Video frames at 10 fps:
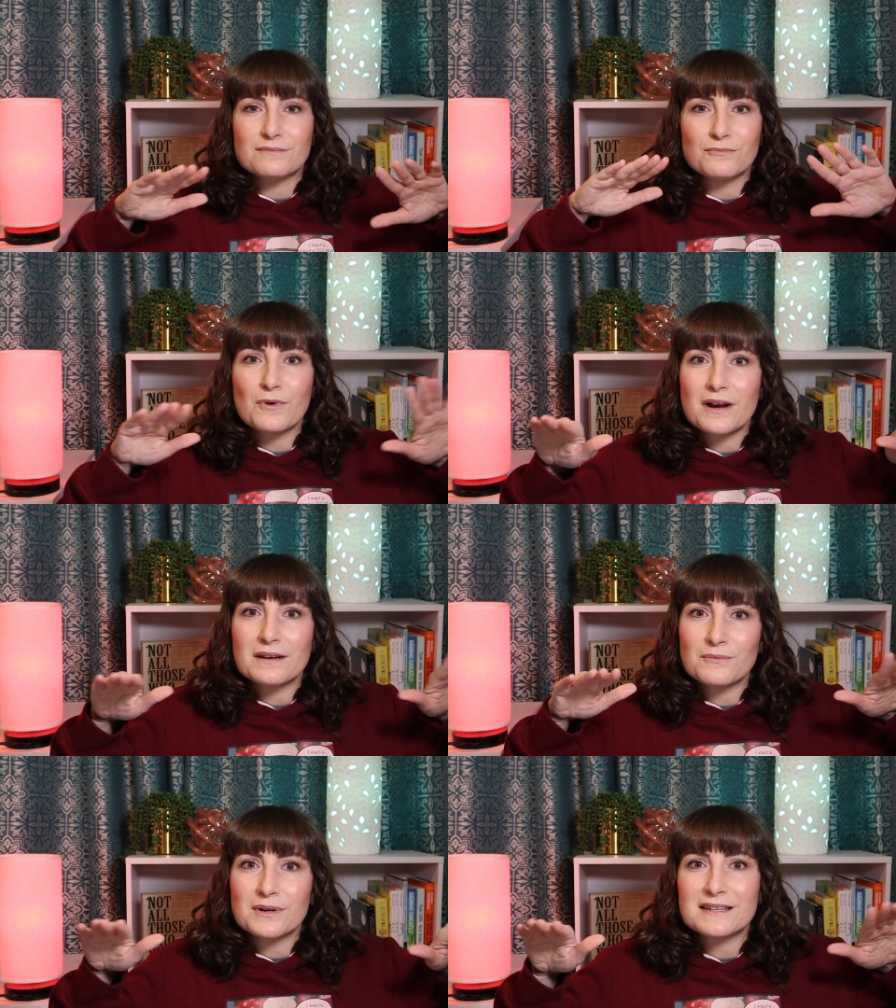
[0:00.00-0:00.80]

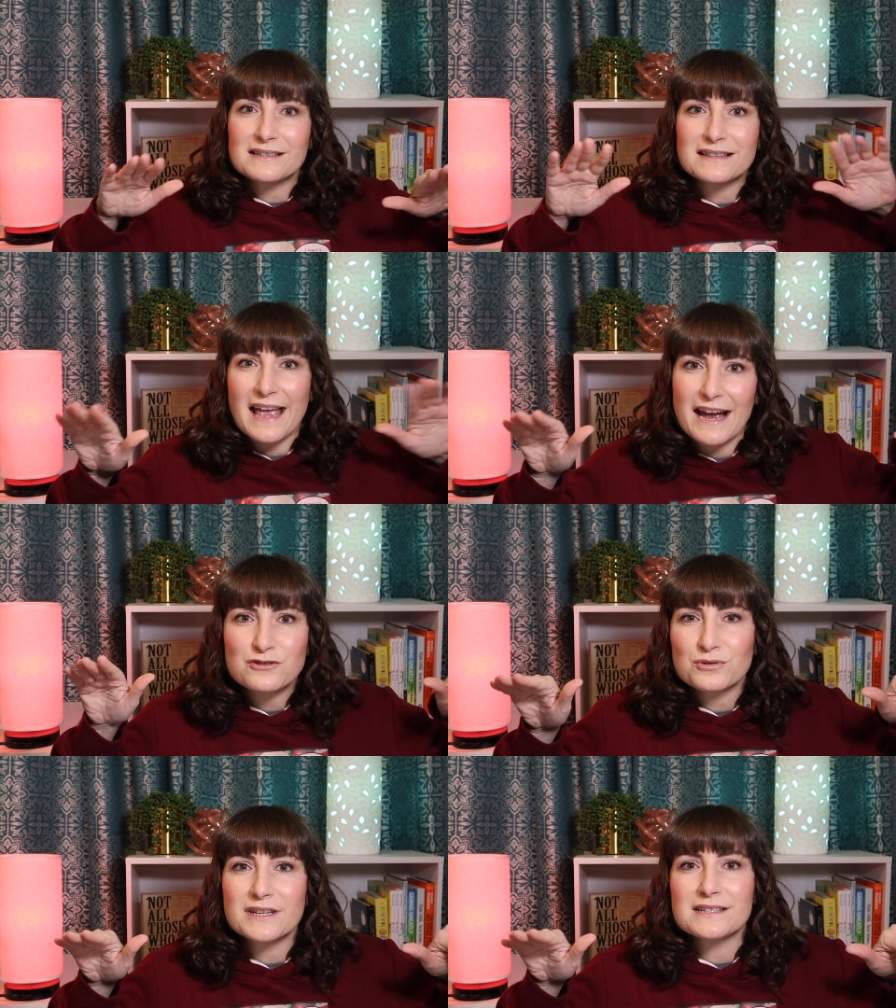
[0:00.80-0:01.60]
what it
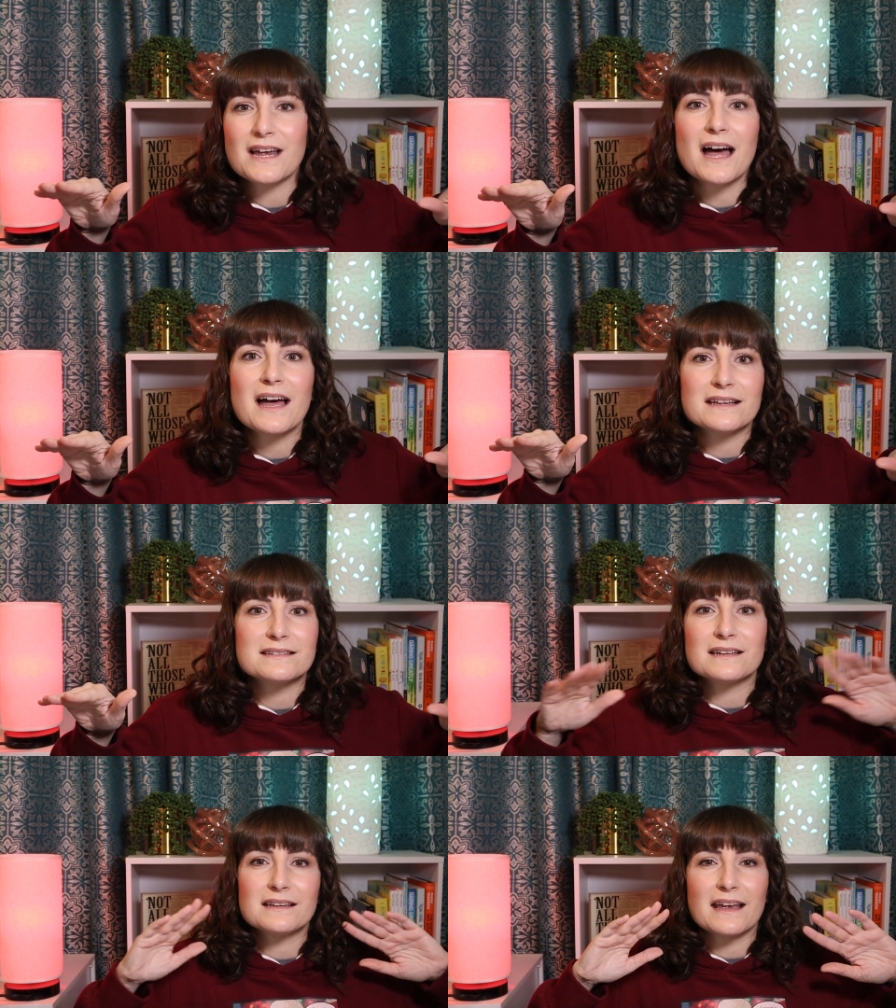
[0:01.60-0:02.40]
naturally
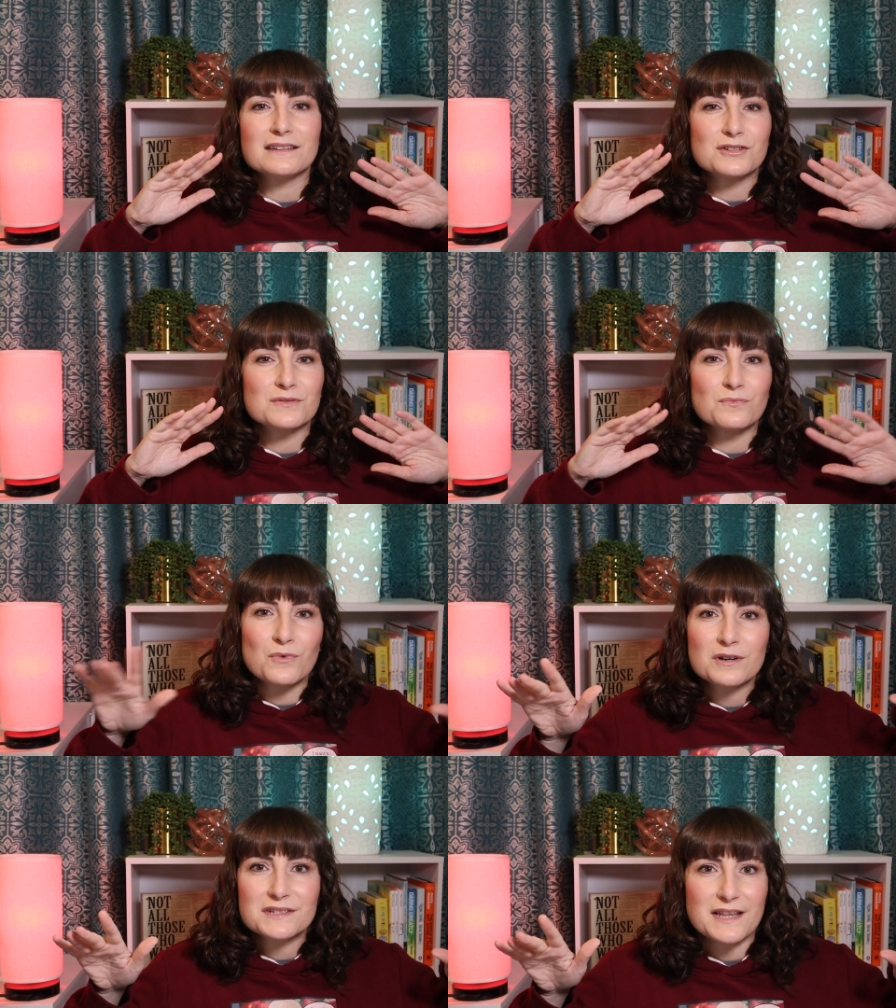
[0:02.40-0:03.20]
does. It just
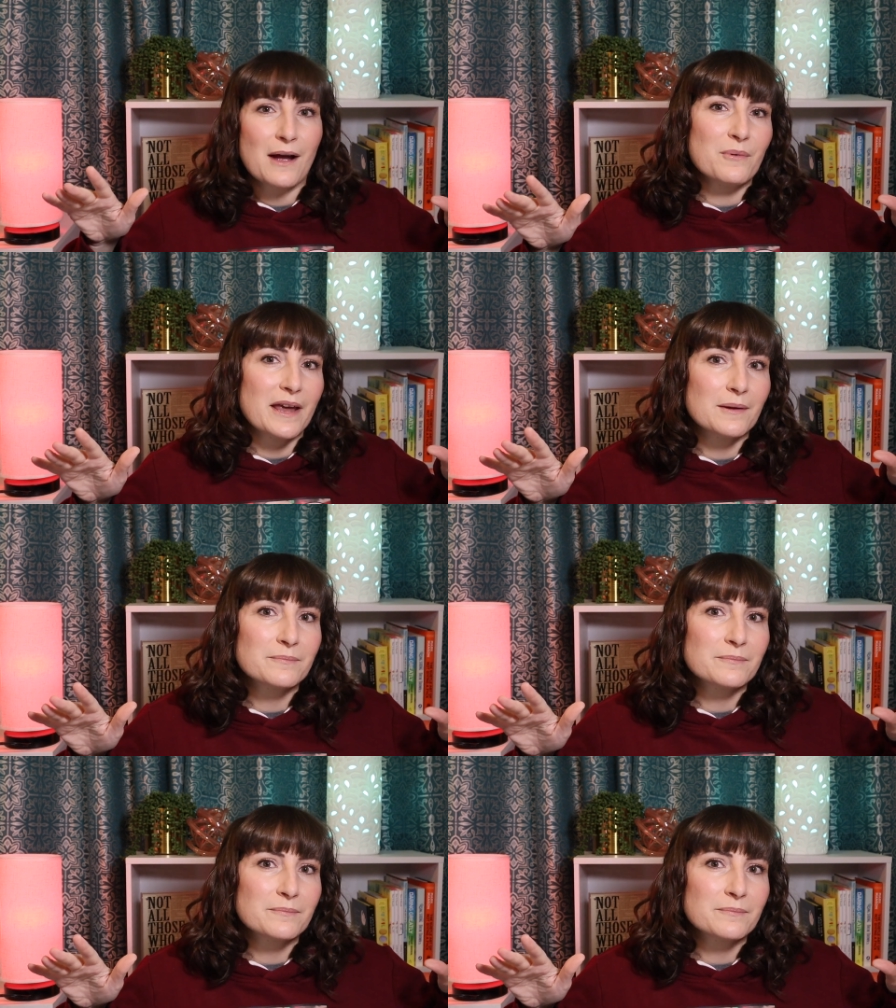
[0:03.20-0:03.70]
works that way.